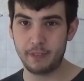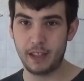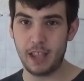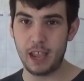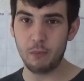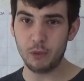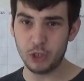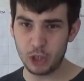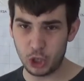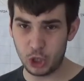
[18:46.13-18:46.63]

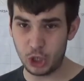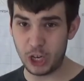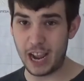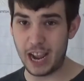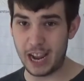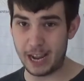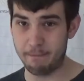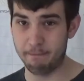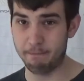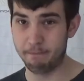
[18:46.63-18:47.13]
It was a
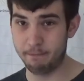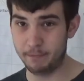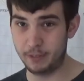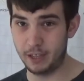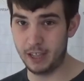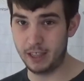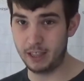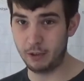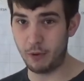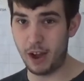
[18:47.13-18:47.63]
shame
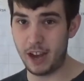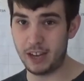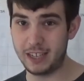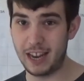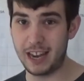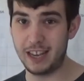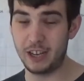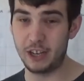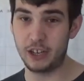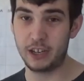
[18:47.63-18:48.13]
that the race
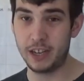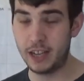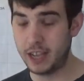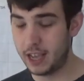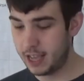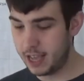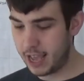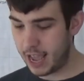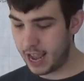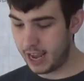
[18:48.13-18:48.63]
ended
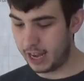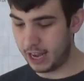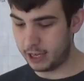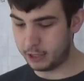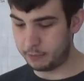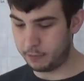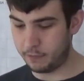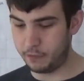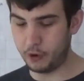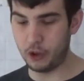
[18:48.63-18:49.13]
eight
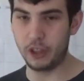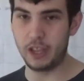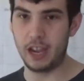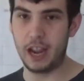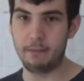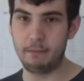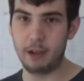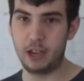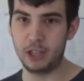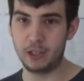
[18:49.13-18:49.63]
laps before the
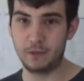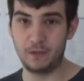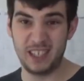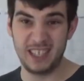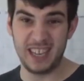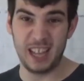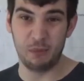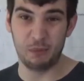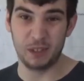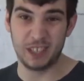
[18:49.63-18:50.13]
end because
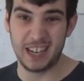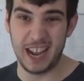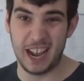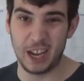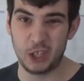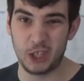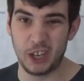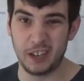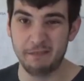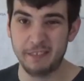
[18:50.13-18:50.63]
Vettel was
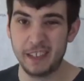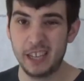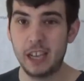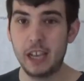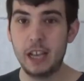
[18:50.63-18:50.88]
catching.